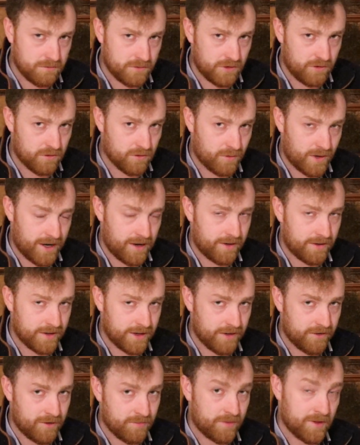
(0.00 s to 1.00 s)
newer wiring
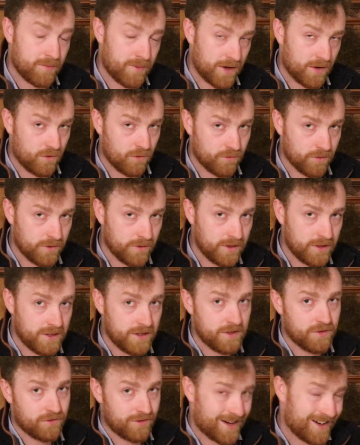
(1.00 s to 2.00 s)
diagram than my old one,
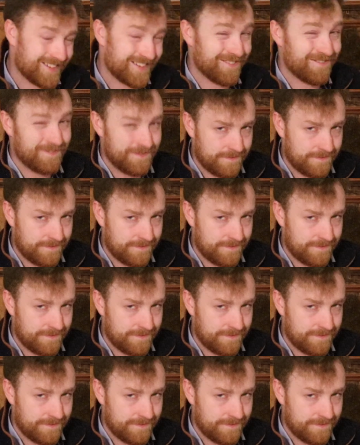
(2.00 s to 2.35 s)
so I had to